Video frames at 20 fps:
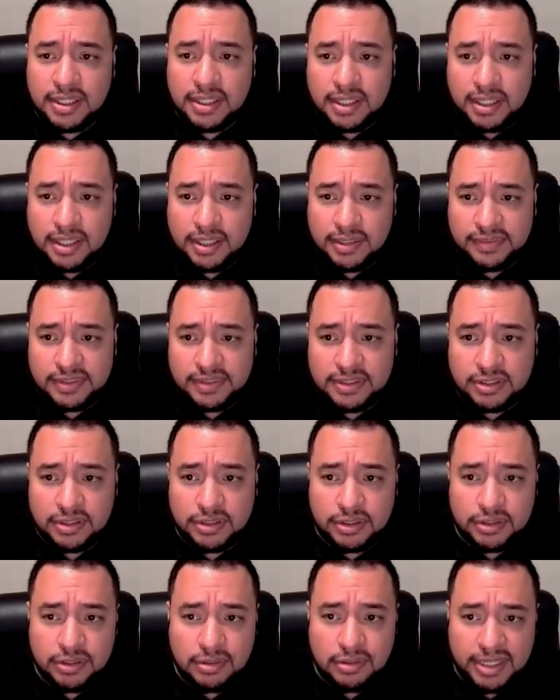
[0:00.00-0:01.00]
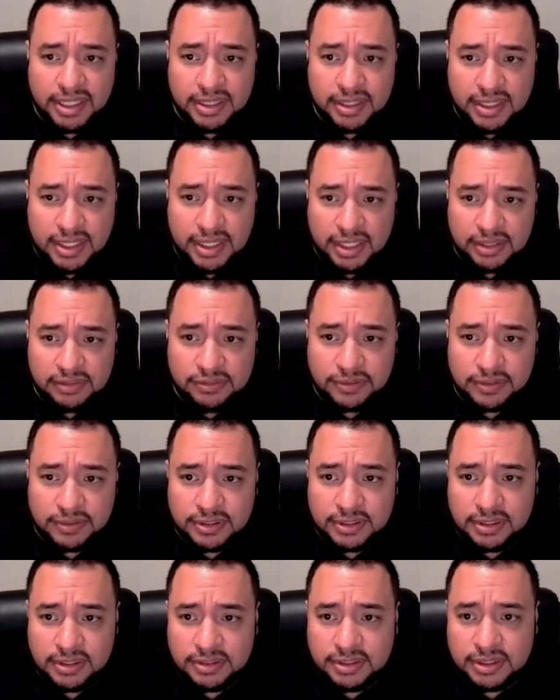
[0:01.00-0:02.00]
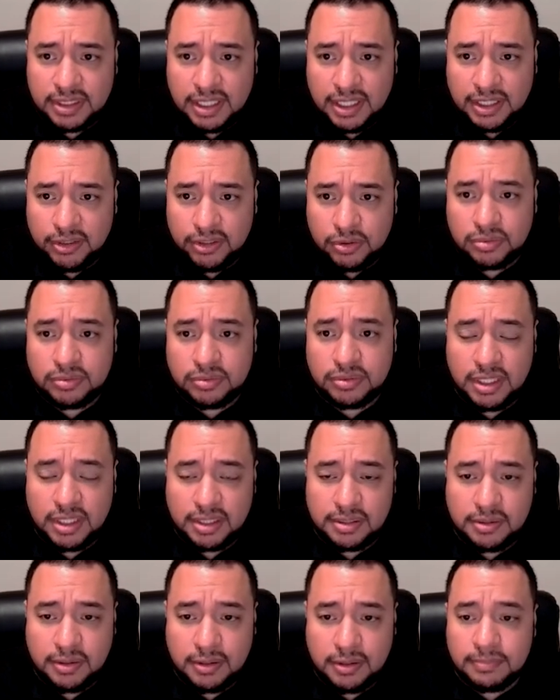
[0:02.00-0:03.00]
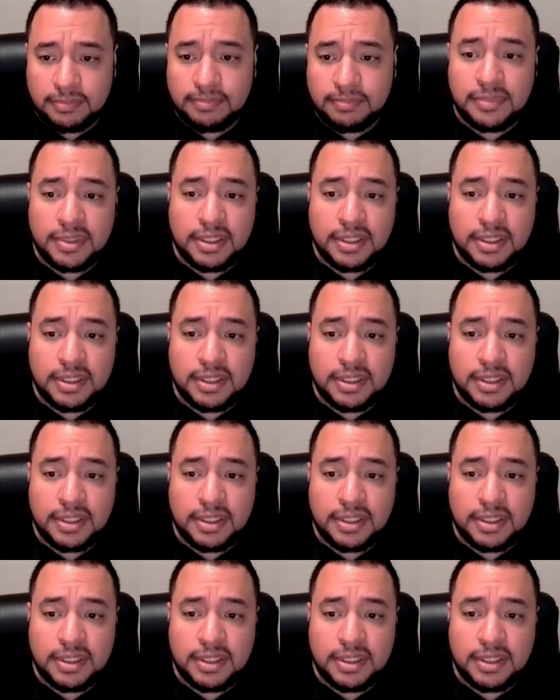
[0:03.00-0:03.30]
This is a good domain, getfirstsales.io.com.